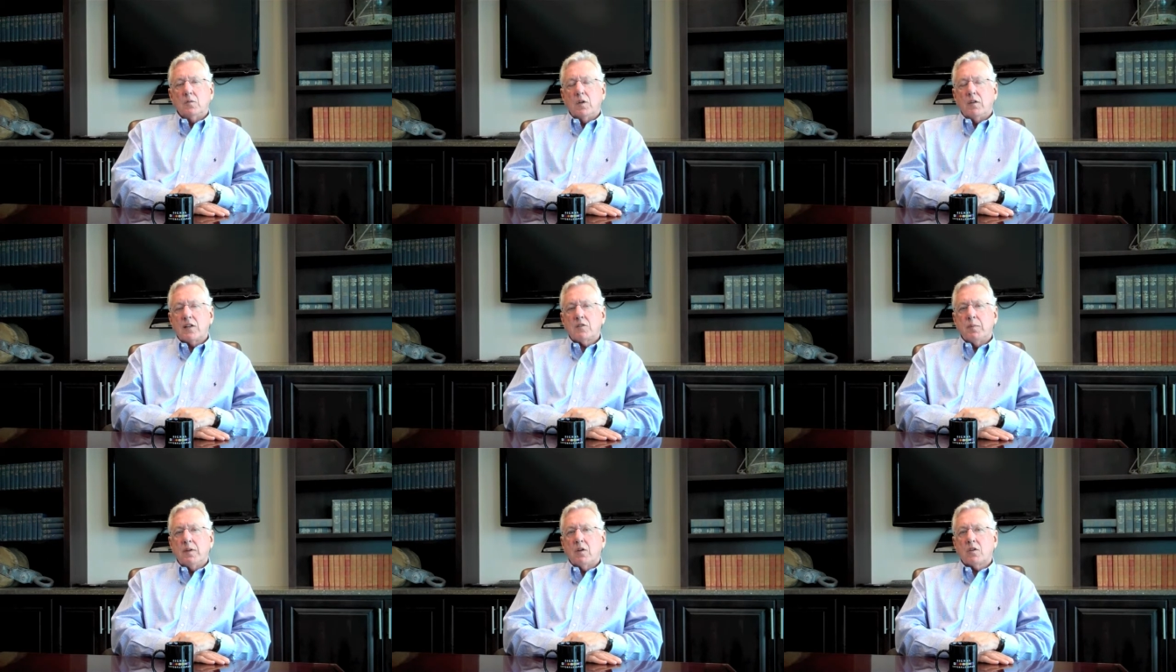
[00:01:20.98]
Well,
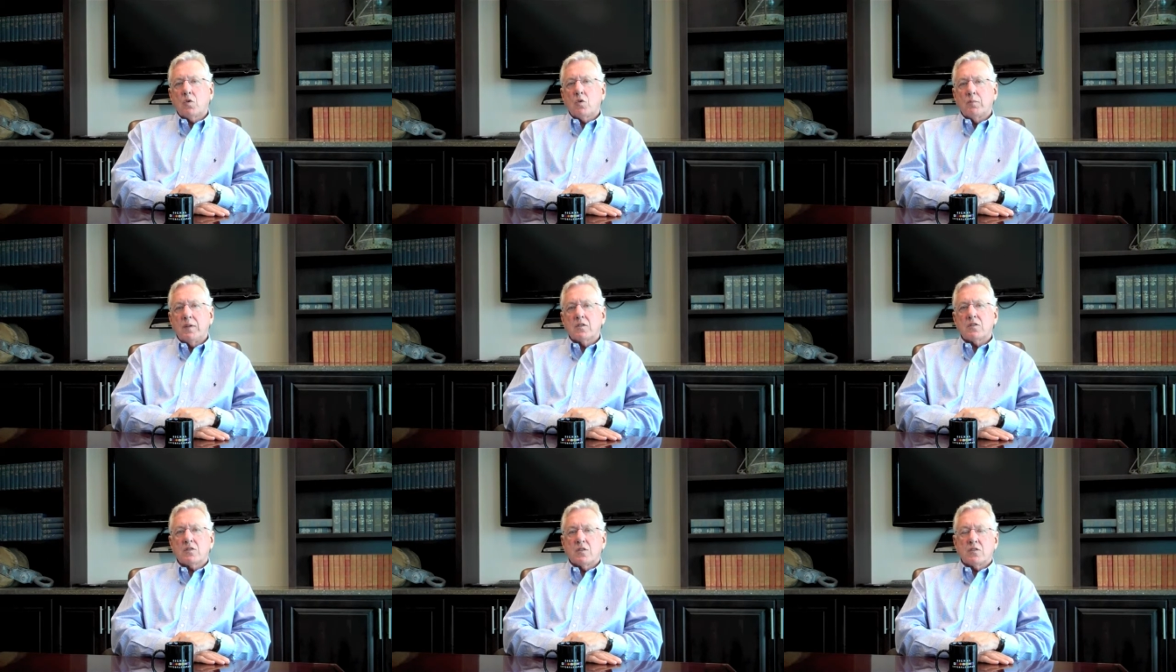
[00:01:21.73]
that's been our core
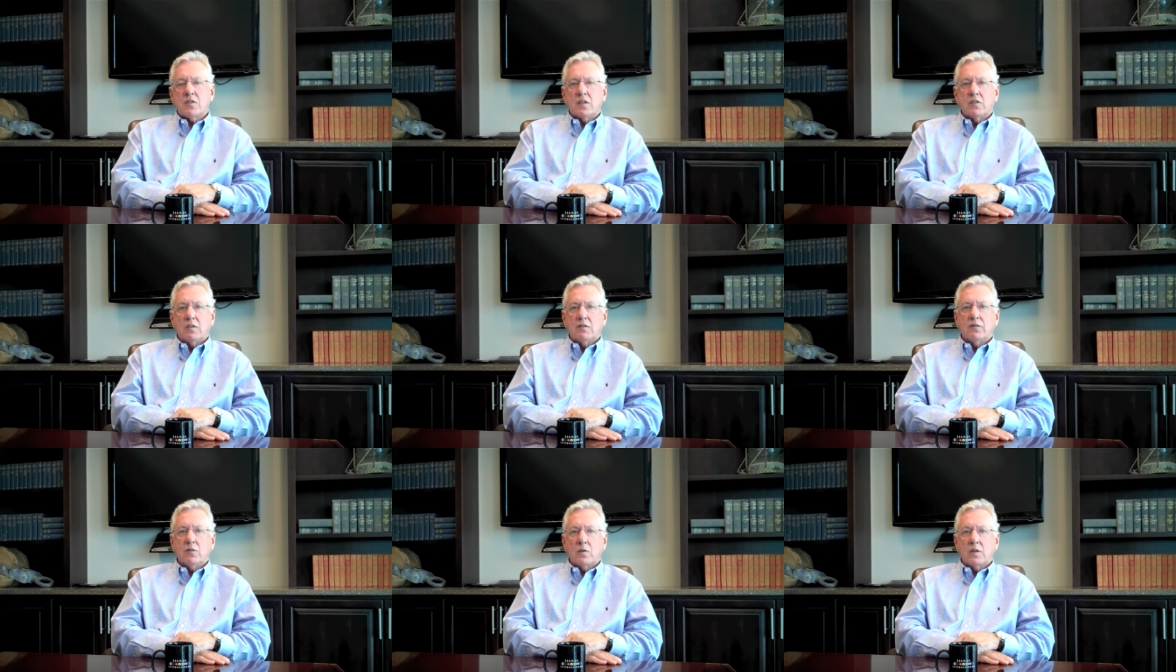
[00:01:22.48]
business at Signal
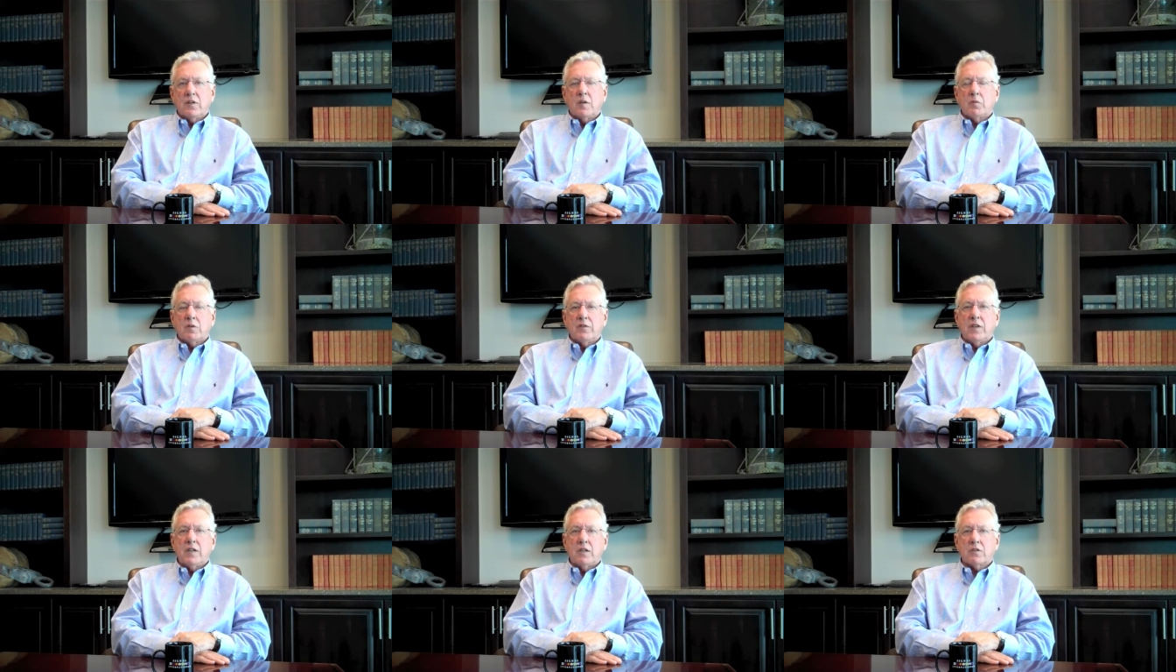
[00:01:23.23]
for a number of
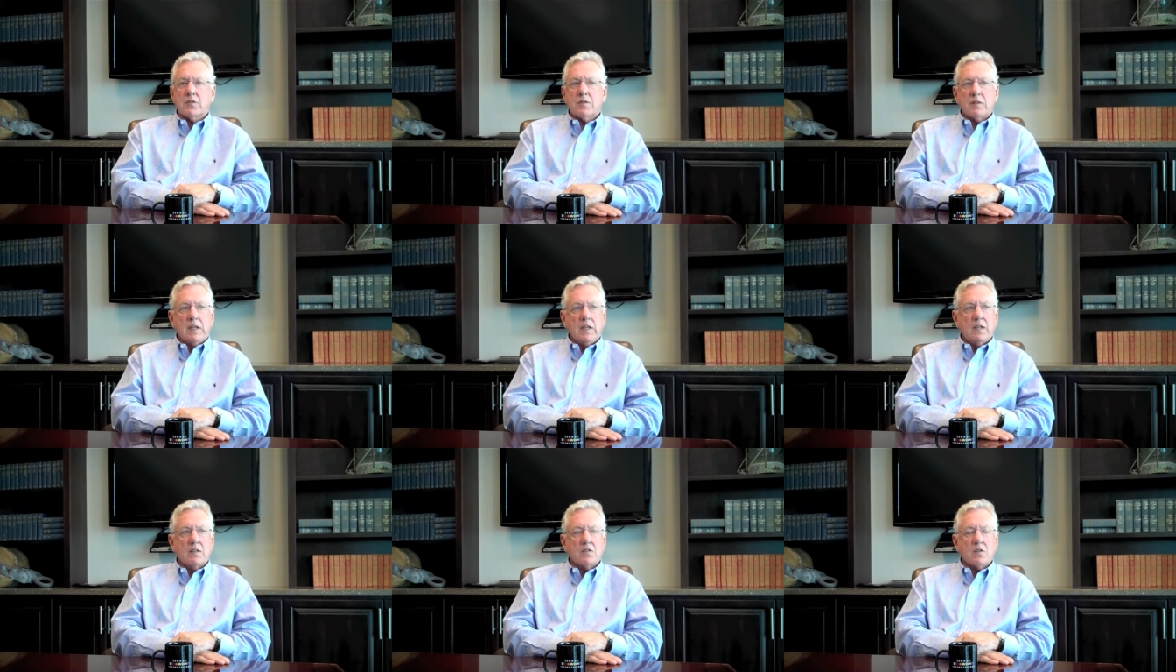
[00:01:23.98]
years,
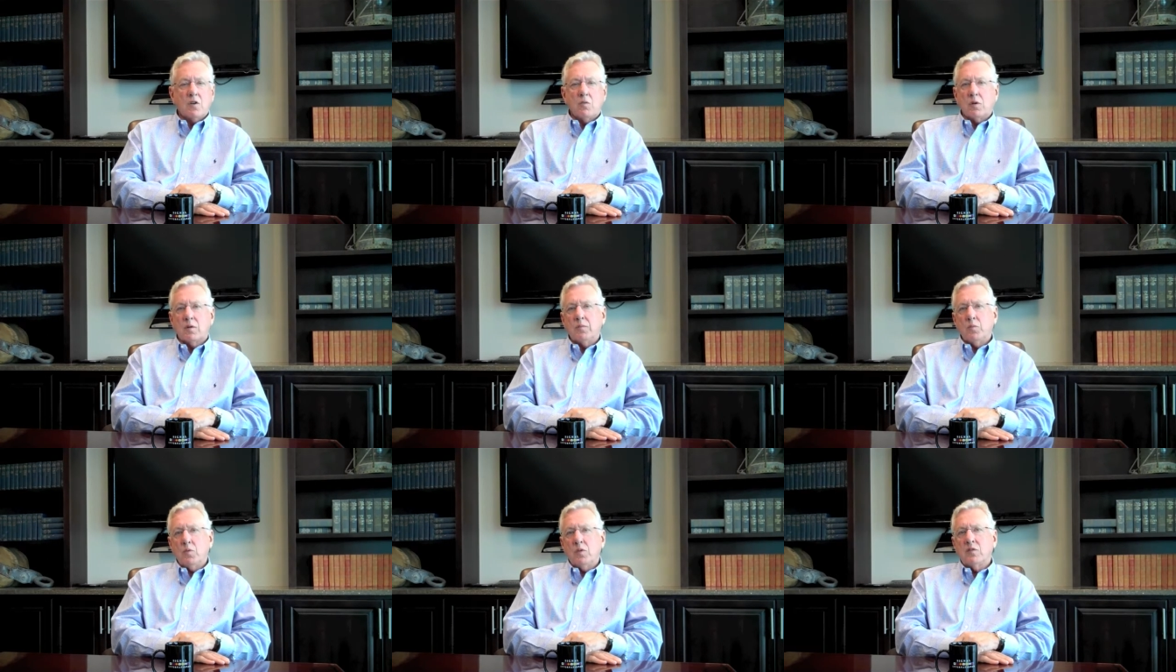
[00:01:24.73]
and so we're,
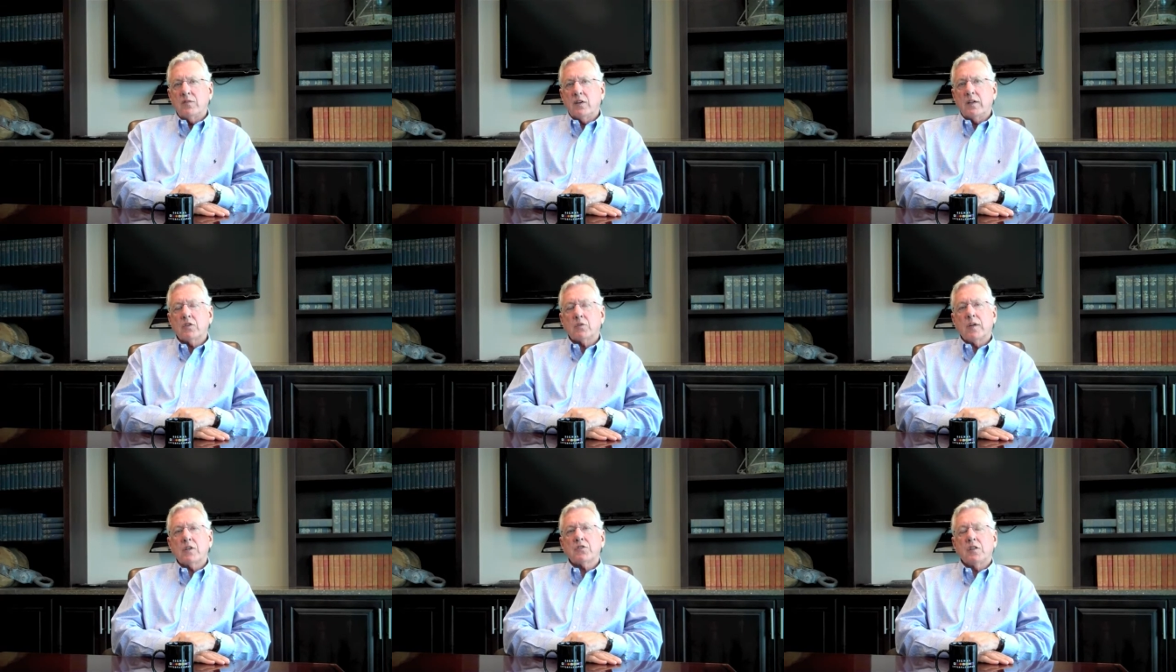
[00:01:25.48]
we're very
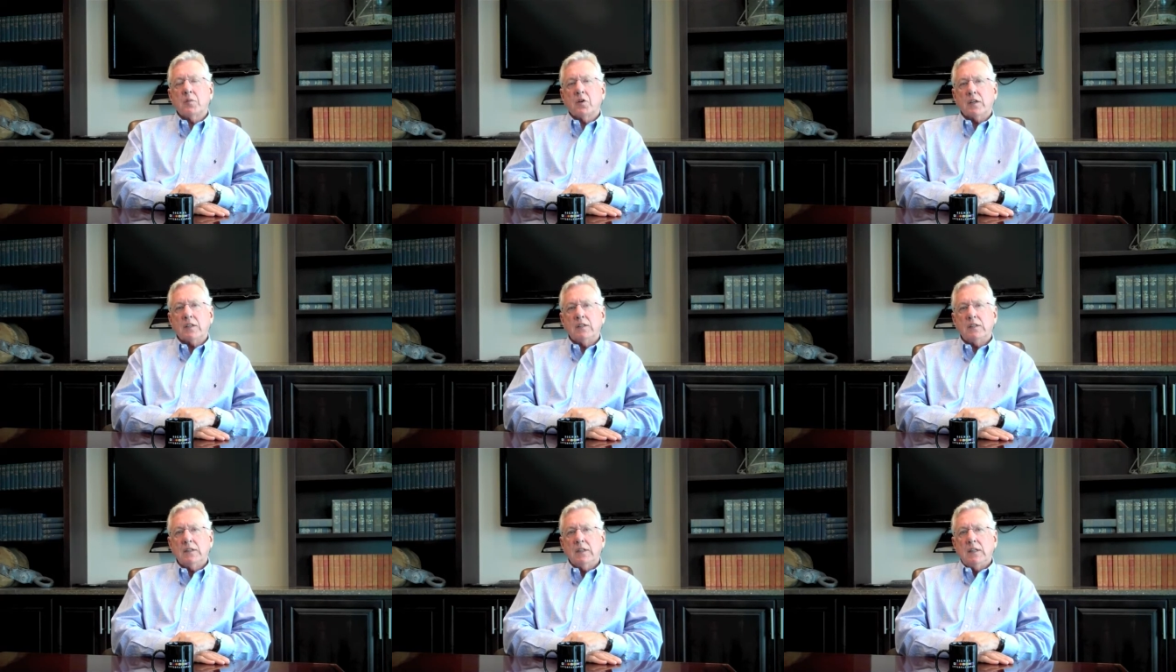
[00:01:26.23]
entrenched in the
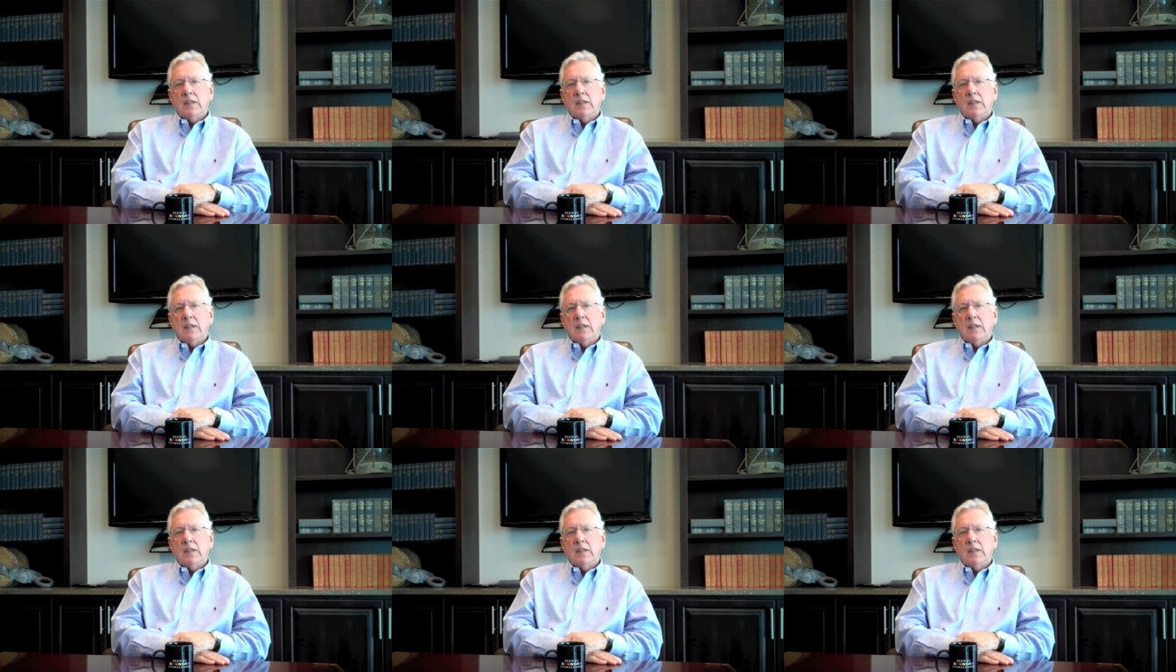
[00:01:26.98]
market.